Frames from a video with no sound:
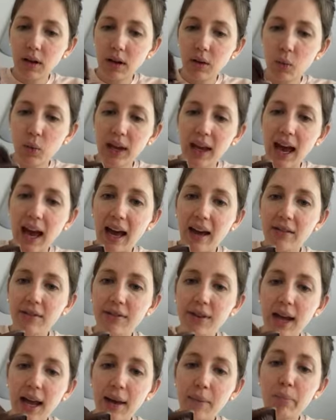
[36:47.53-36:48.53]
we have
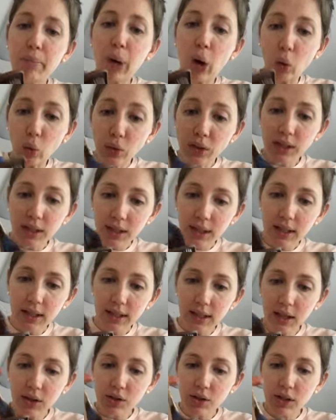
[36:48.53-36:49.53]
a boat
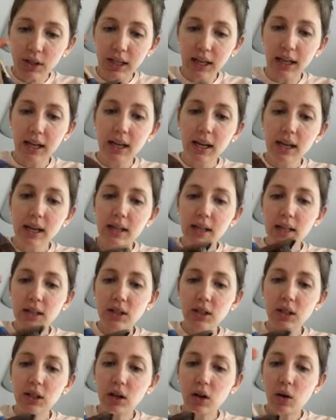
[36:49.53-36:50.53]
essentially that's
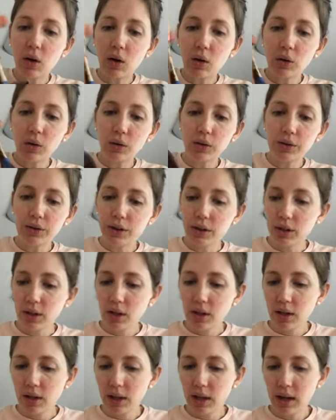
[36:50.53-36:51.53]
going to hold
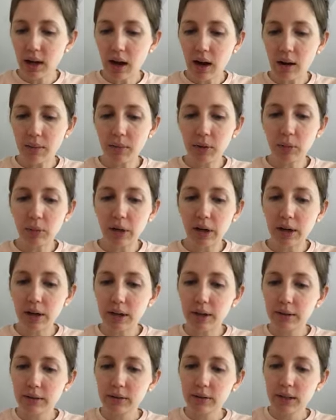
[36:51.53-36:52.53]
the almond
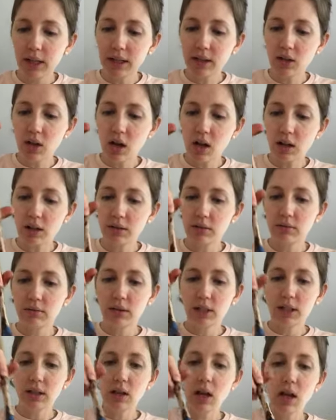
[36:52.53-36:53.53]
butter. That's all.
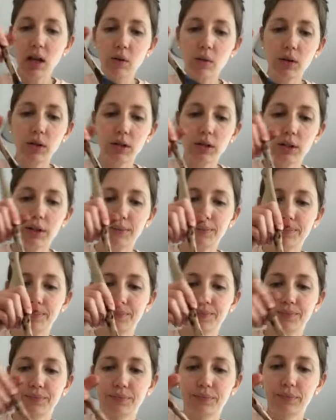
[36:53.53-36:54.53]
That's all I want to do.
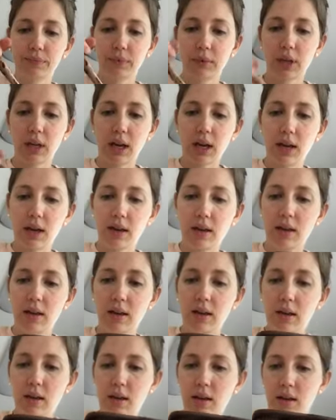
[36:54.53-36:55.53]
Okay.
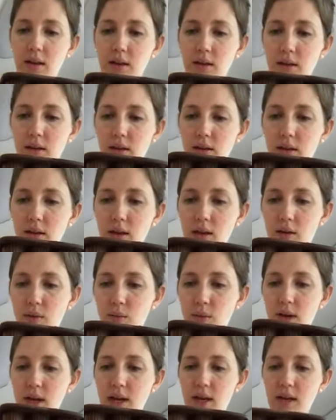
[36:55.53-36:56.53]
That
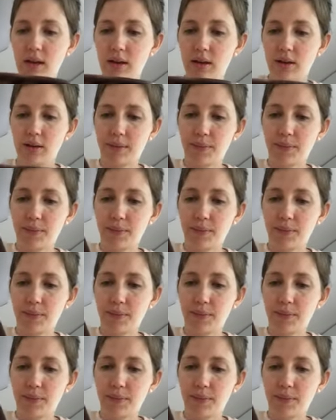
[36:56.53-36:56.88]
way.